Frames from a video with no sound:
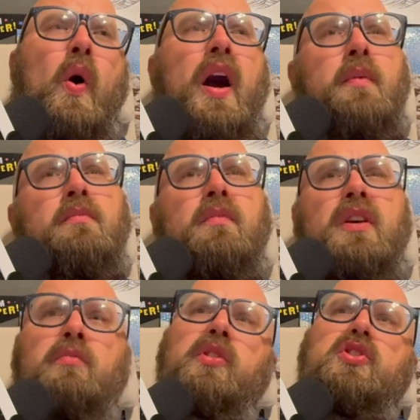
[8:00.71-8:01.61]
I'm
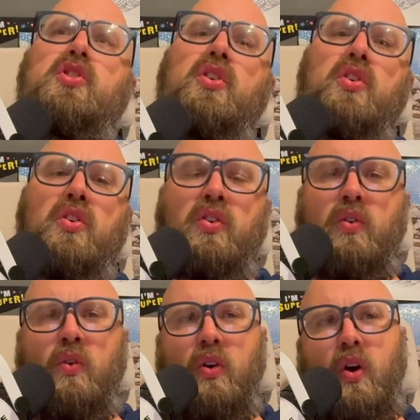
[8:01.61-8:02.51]
immature,
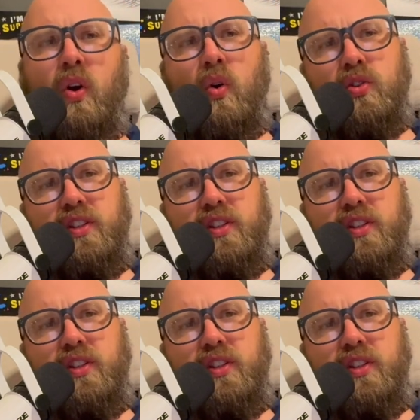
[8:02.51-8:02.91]
or oh,